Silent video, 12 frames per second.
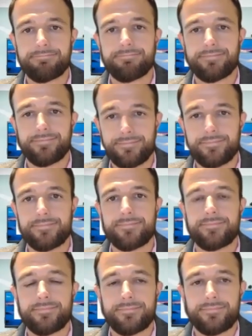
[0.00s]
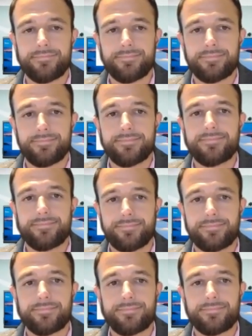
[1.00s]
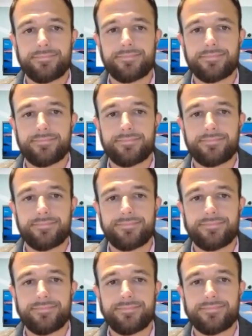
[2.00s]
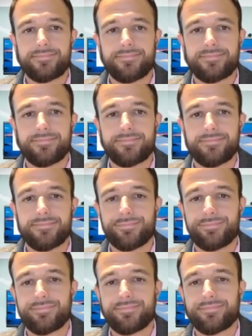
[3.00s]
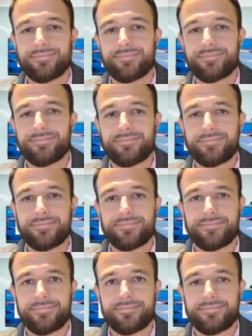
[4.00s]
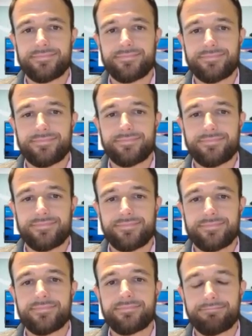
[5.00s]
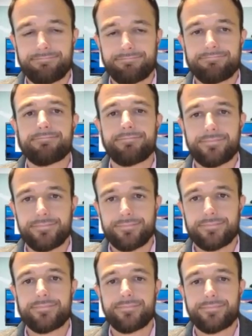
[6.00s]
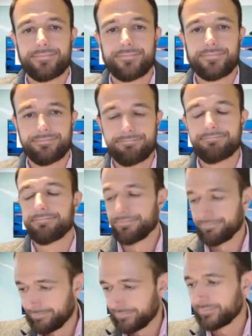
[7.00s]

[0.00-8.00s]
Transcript: [no speech]